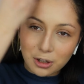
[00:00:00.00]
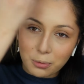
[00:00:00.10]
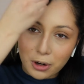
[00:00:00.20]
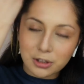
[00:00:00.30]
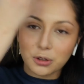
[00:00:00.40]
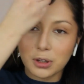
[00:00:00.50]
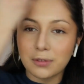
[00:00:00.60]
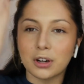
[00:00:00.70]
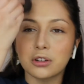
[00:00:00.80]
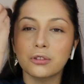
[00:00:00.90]
your bronzer,
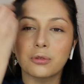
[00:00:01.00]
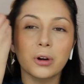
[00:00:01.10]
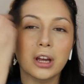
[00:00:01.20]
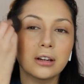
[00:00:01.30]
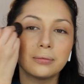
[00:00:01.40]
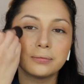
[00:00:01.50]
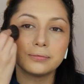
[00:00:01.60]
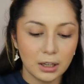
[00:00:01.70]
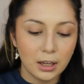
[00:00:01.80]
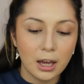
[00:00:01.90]
even on your forehead.
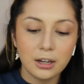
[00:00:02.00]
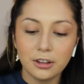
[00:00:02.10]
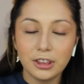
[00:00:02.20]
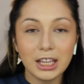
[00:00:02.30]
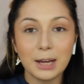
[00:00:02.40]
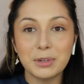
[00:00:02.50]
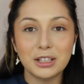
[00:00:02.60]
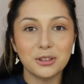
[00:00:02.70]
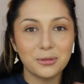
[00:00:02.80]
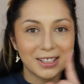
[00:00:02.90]
Another thing I'm
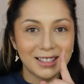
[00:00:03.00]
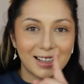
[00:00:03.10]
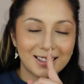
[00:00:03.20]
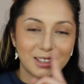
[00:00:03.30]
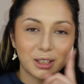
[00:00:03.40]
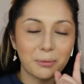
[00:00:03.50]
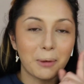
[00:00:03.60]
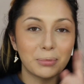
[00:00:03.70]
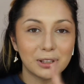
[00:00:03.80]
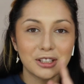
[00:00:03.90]
gonna do is add some
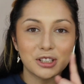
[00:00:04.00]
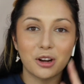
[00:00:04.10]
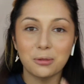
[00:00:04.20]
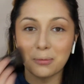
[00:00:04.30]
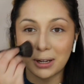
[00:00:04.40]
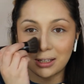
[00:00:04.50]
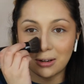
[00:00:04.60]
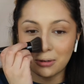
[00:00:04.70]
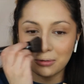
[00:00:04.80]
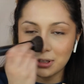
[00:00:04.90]
blush on my
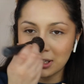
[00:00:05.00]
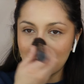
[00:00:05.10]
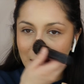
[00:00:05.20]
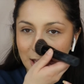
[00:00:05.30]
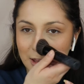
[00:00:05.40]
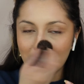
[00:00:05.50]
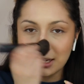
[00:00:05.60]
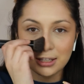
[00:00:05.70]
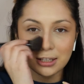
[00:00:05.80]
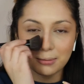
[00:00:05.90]
nose. That
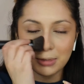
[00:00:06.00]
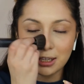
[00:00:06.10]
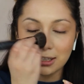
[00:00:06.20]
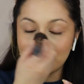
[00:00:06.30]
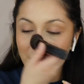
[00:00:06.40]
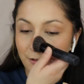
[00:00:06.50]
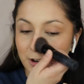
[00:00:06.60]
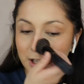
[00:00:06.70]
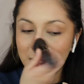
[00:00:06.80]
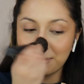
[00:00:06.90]
is something that's
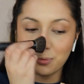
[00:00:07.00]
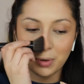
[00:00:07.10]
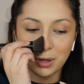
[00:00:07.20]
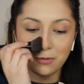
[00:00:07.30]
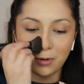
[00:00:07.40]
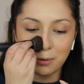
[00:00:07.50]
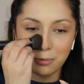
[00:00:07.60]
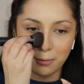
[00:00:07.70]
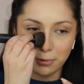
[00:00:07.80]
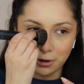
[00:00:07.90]
definitely been very
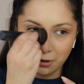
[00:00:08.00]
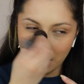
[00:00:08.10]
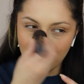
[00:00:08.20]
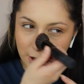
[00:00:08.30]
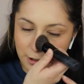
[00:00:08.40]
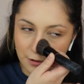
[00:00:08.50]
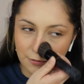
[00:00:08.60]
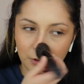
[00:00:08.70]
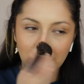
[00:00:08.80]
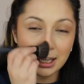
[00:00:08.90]
popular as
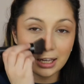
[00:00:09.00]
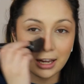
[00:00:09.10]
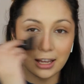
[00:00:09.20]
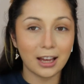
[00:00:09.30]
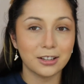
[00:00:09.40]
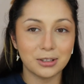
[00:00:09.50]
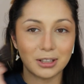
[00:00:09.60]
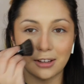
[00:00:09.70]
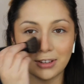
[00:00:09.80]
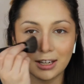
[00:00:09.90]
of late, and I actually
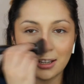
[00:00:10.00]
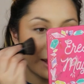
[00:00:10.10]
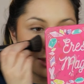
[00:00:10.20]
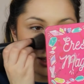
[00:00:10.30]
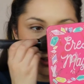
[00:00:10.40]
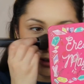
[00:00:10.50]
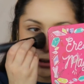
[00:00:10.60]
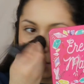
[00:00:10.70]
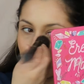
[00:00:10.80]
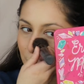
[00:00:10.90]
love it. I think it's
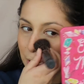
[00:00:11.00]
so